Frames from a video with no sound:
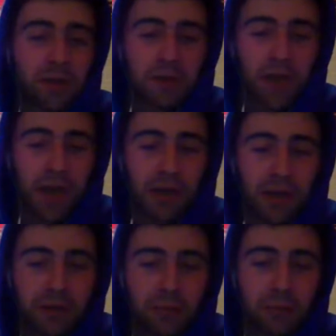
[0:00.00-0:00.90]
shot he
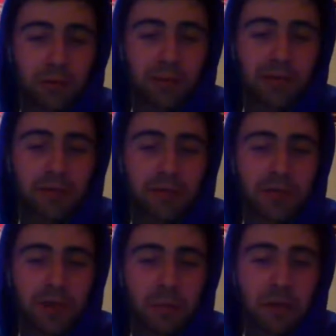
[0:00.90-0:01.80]
had released was
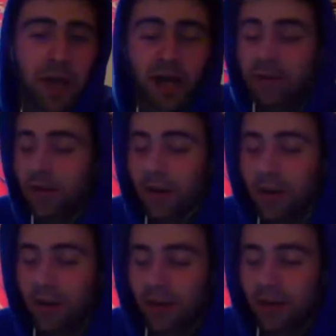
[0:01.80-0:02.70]
going to be on
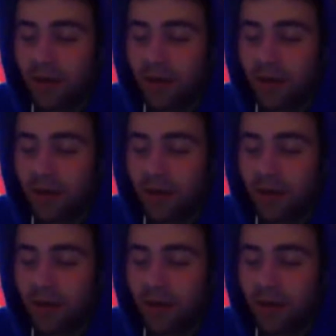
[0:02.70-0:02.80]
target.